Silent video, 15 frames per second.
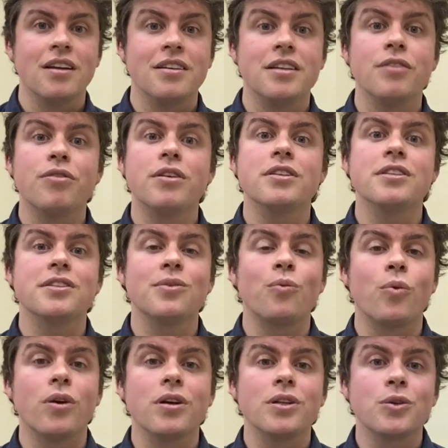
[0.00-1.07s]
Differences in
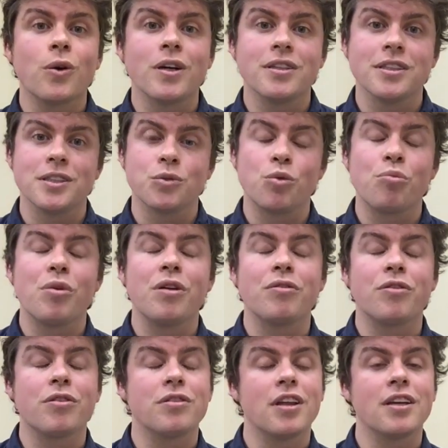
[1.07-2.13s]
word choices would be
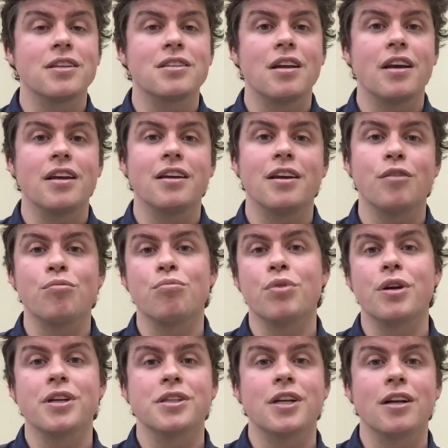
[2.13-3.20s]
for things like in
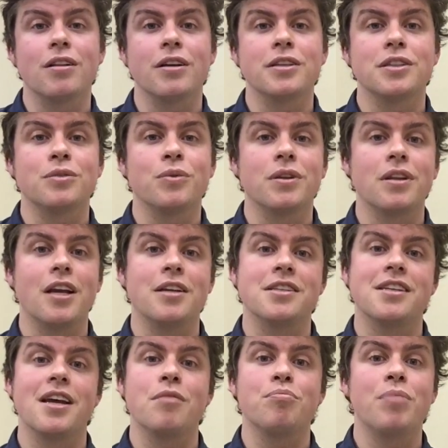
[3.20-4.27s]
British English, they'd
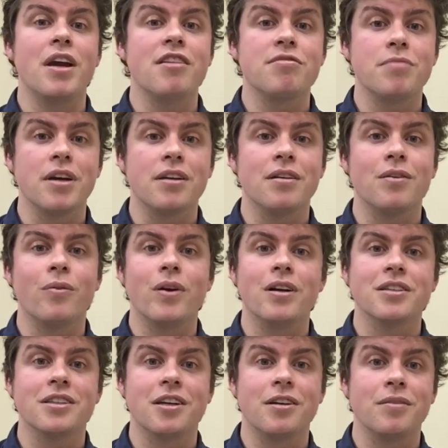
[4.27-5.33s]
say pavement,
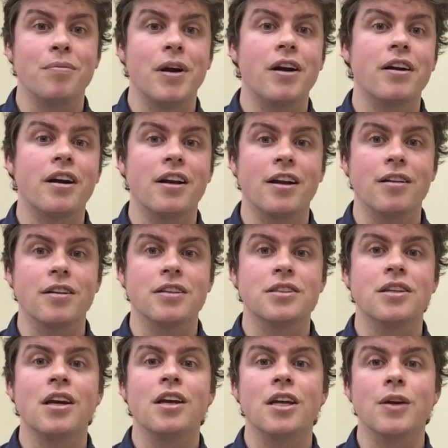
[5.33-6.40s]
whereas in American English,
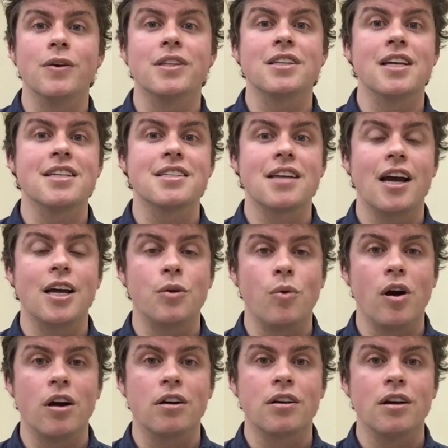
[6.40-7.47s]
you would say
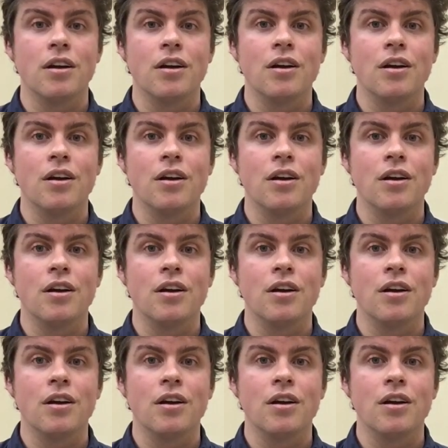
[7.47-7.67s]
sidewalk.